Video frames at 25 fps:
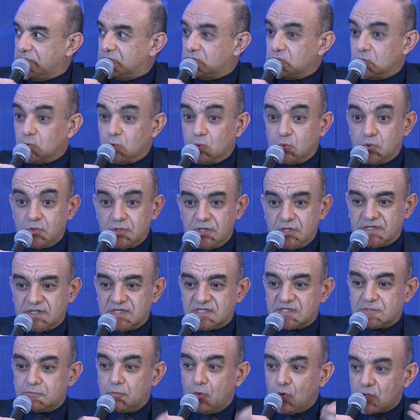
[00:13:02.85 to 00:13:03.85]
So
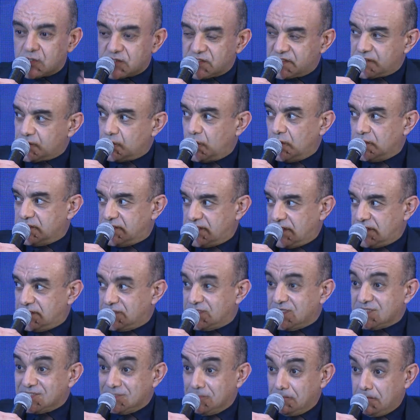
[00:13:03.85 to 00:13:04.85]
is more strong than
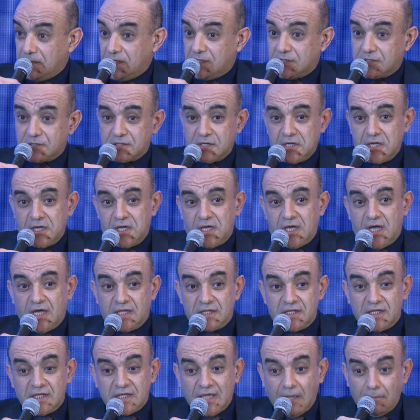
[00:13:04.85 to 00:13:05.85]
the cement,
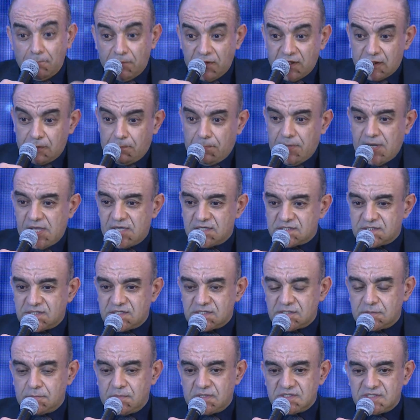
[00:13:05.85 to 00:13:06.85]
and it can be replaced, the
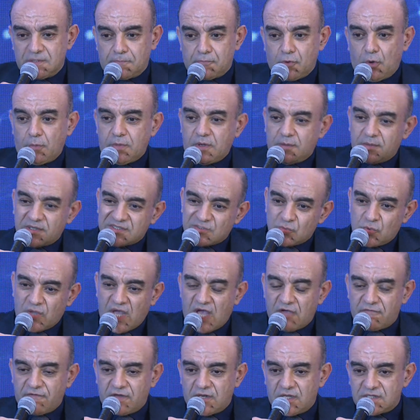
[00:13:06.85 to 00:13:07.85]
cement. The problem is we
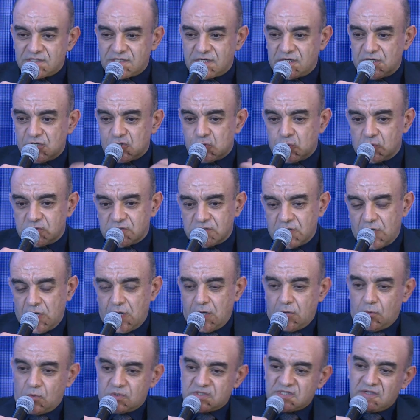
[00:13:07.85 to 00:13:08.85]
have another issues
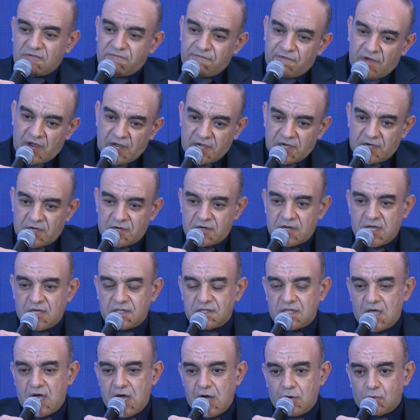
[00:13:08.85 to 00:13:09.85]
with the fire
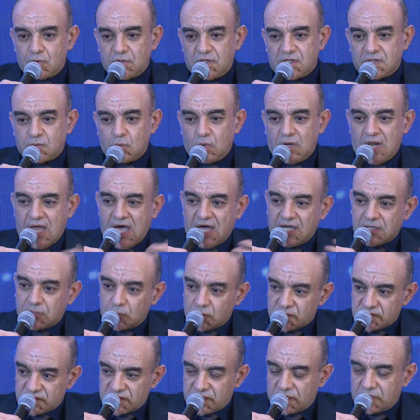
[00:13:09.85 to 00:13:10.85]
and how it will act
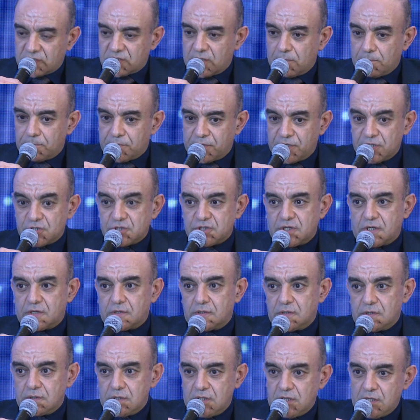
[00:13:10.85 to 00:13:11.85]
with the temperature.
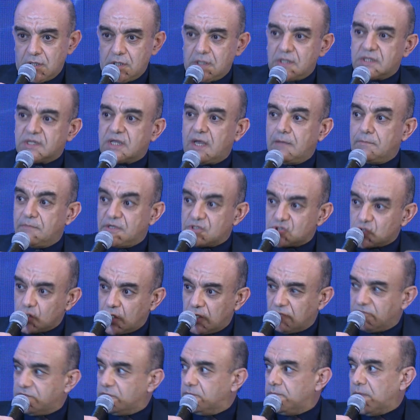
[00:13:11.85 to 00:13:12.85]
It can be
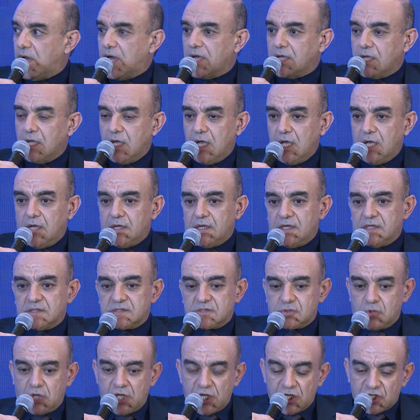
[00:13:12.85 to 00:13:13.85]
solved by
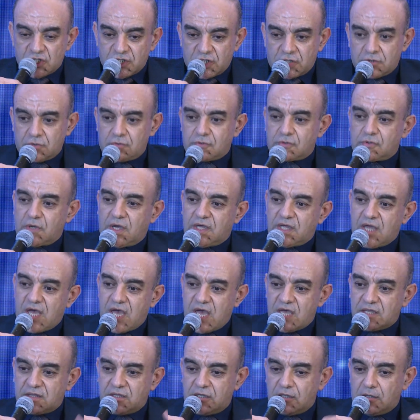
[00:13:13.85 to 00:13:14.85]
insulation or
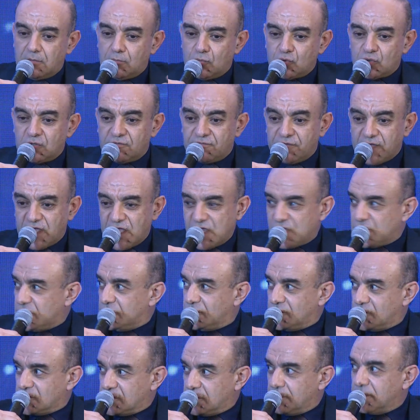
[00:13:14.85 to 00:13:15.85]
adding modification
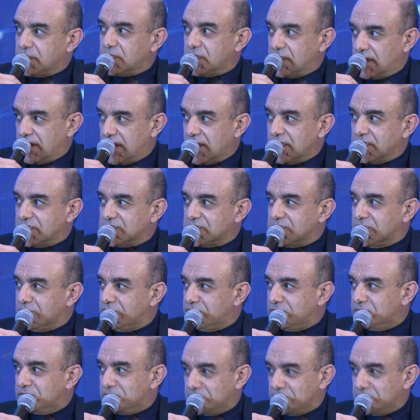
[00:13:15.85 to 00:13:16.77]
to the material itself.